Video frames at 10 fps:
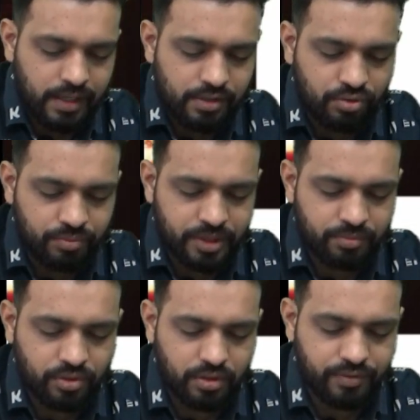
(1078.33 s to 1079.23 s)
zoom in
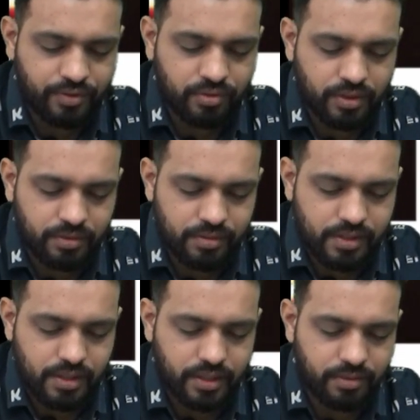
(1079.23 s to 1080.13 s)
more if you can
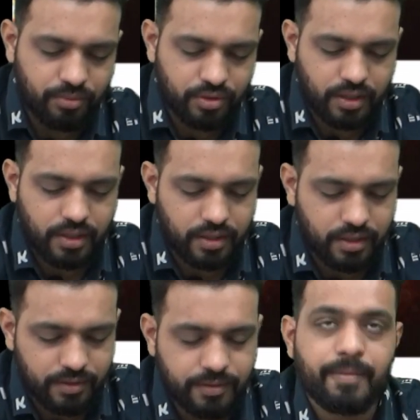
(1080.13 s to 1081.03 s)
see it more clearly.
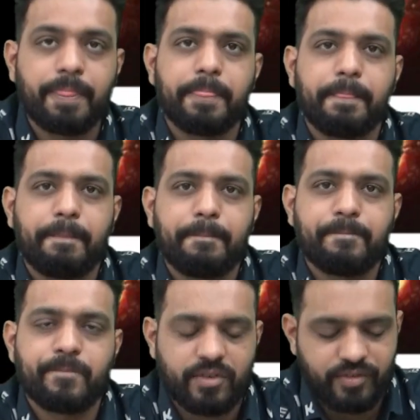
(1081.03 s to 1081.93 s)

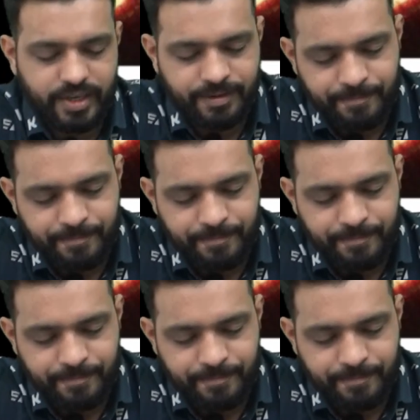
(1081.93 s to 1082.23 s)
Fine.